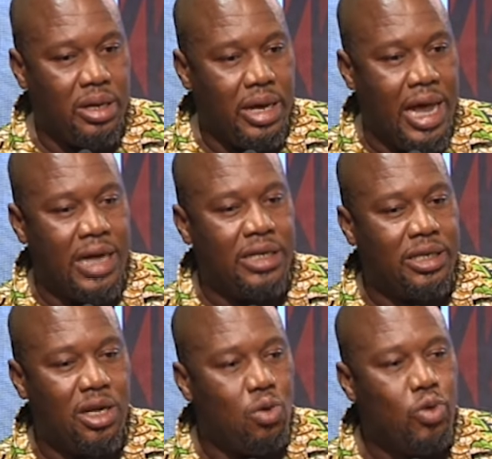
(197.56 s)
And
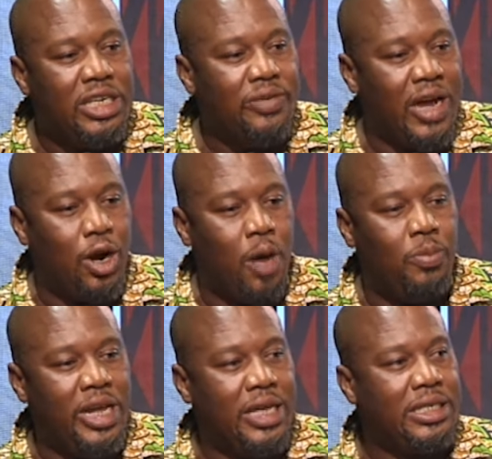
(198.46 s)
we develop
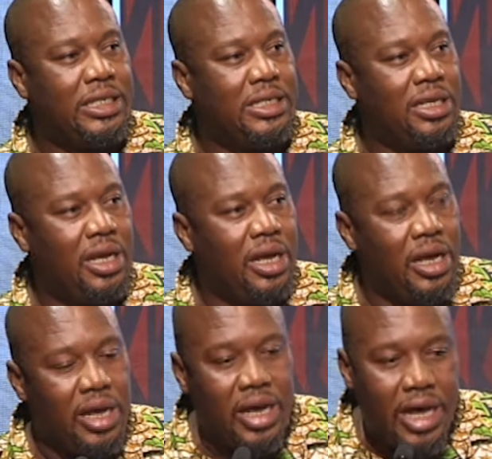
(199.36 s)
these
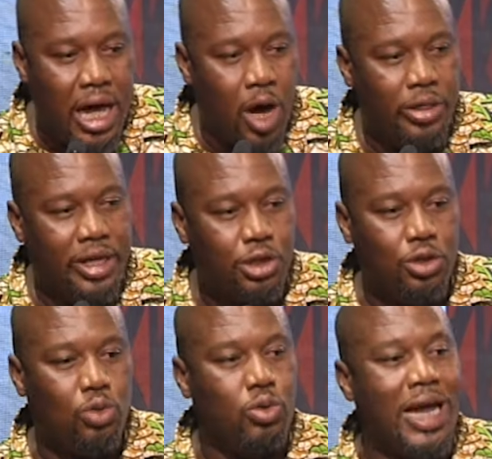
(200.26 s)
health
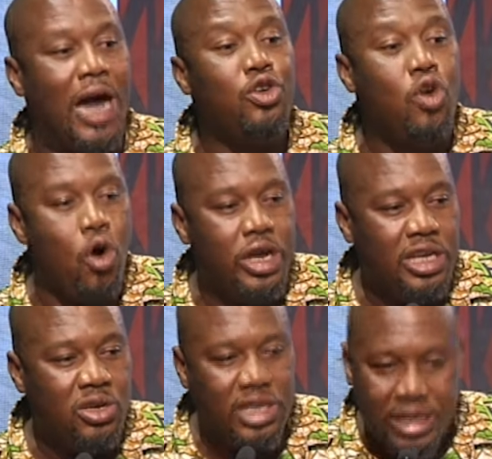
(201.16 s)
issues without
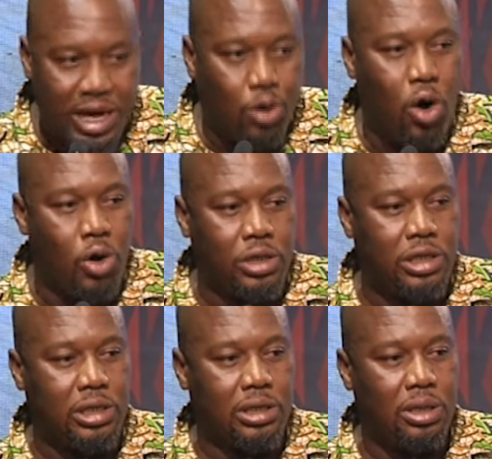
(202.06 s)
knowing the
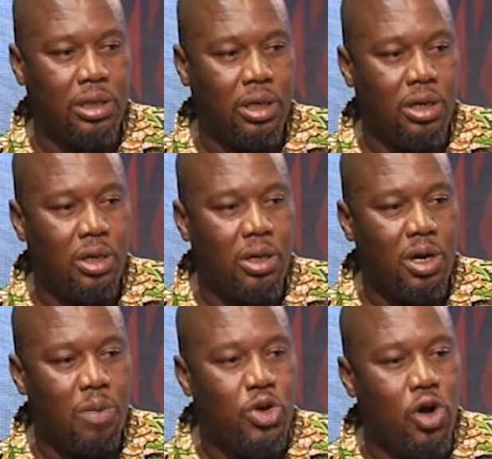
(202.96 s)
cause.
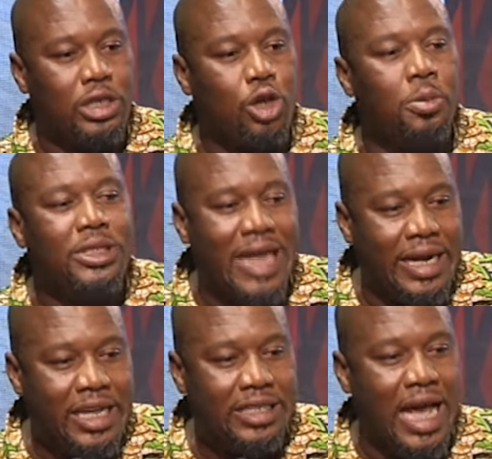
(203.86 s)
Because some
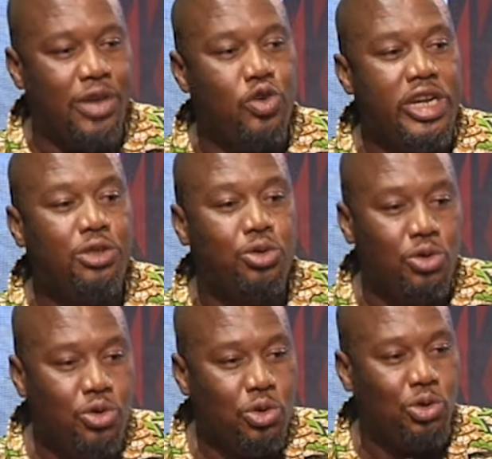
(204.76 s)
studies that you need to
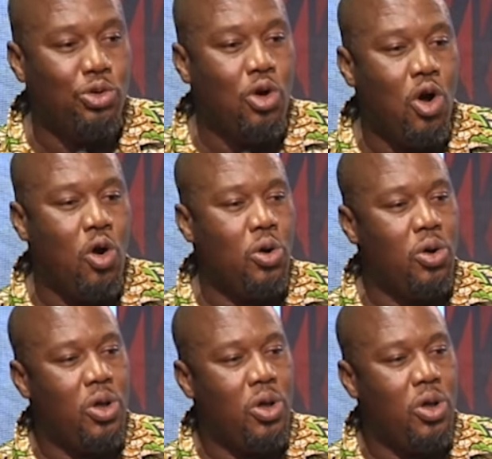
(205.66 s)
do to know